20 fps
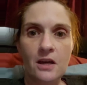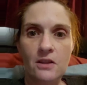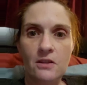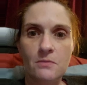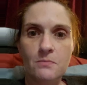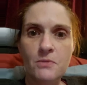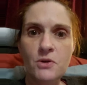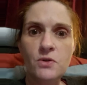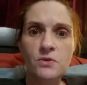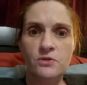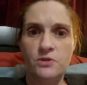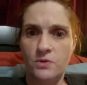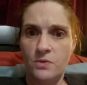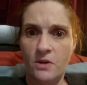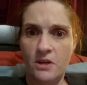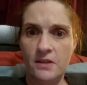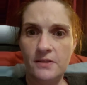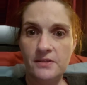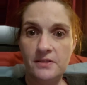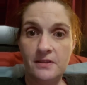the mood
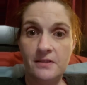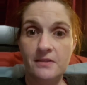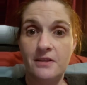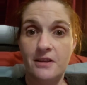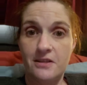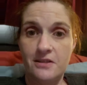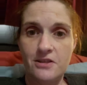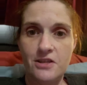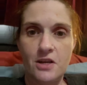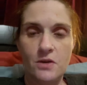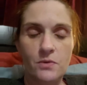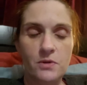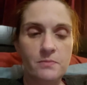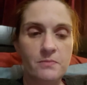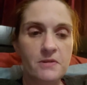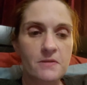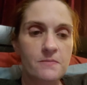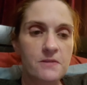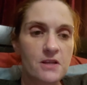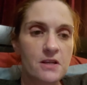swings that you get with
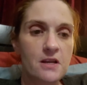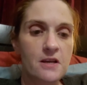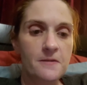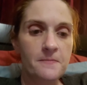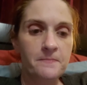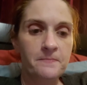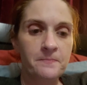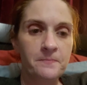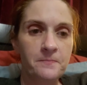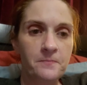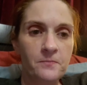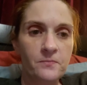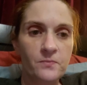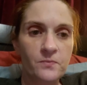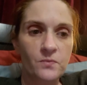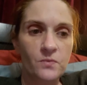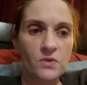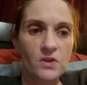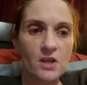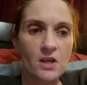BPD.
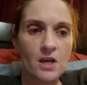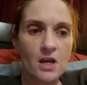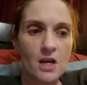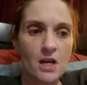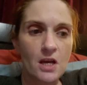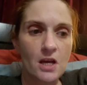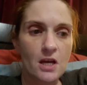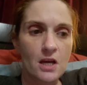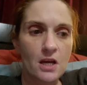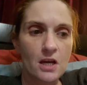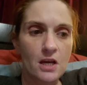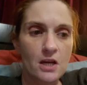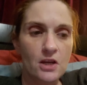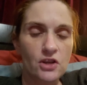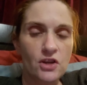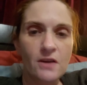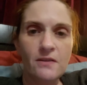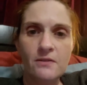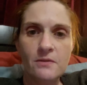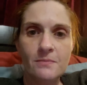
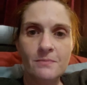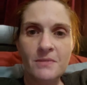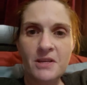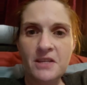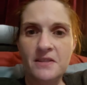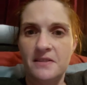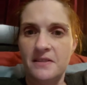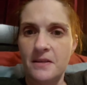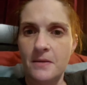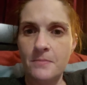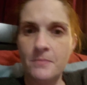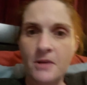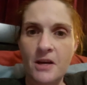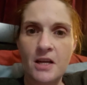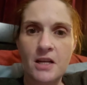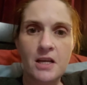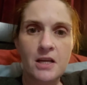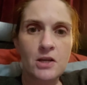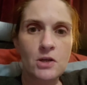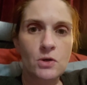You ever meet
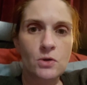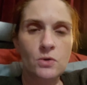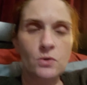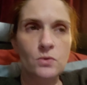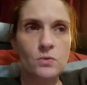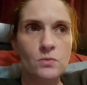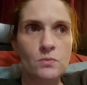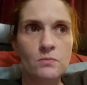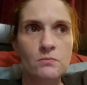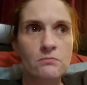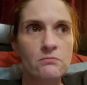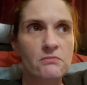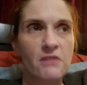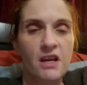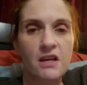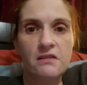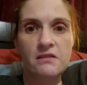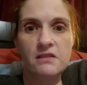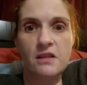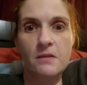somebody who,
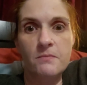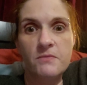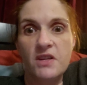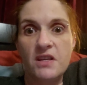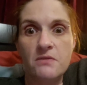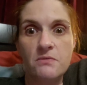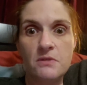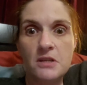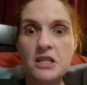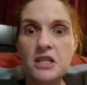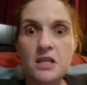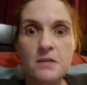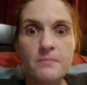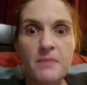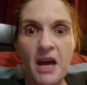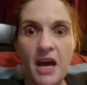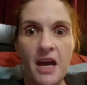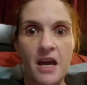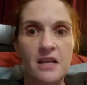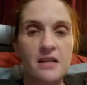like, something really
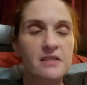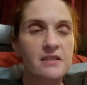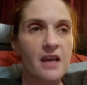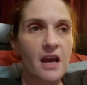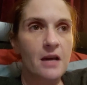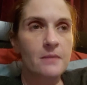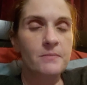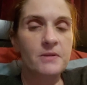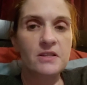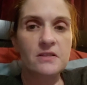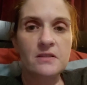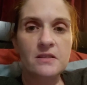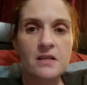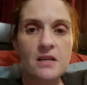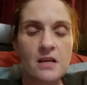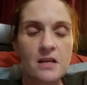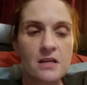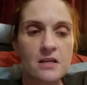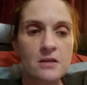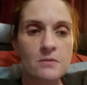bad has happened to
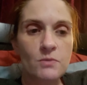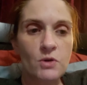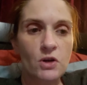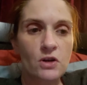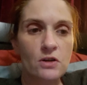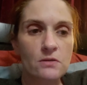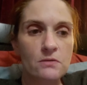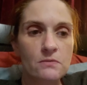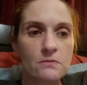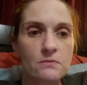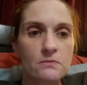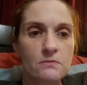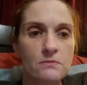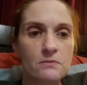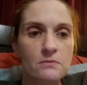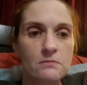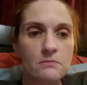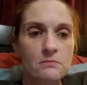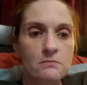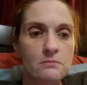them
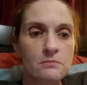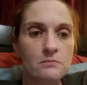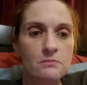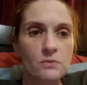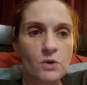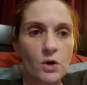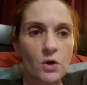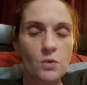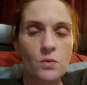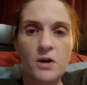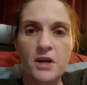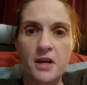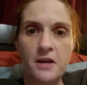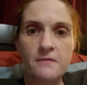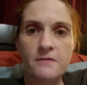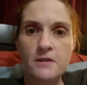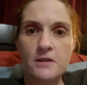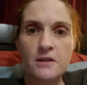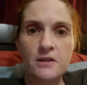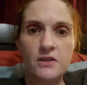or
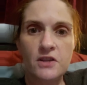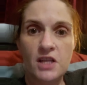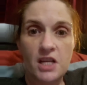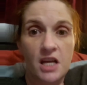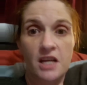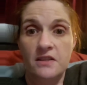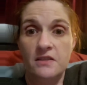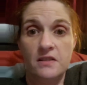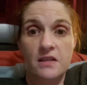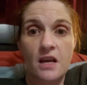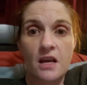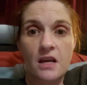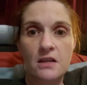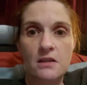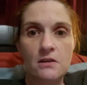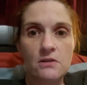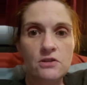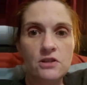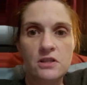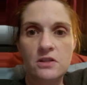whatever, and the next day
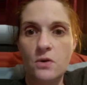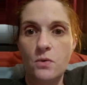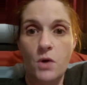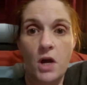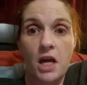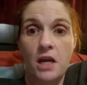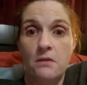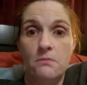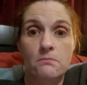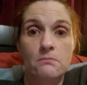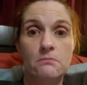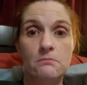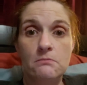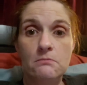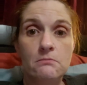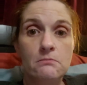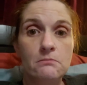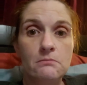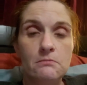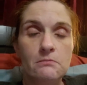they're just okay?
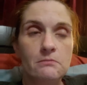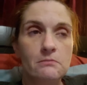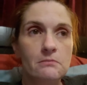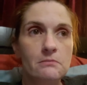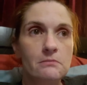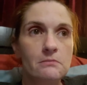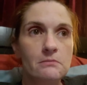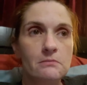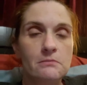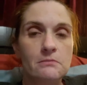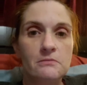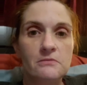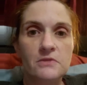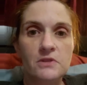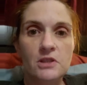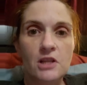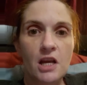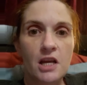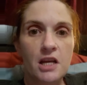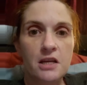
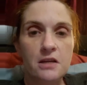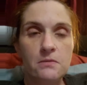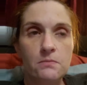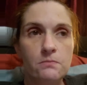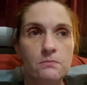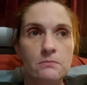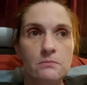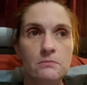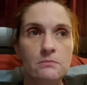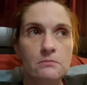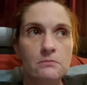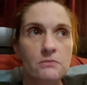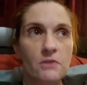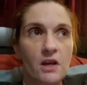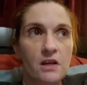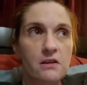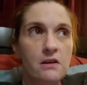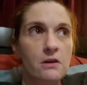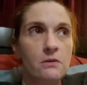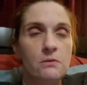Like,
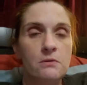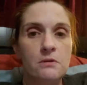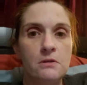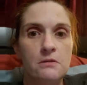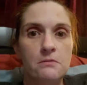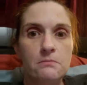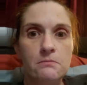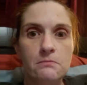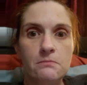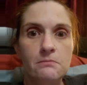I dealt with it.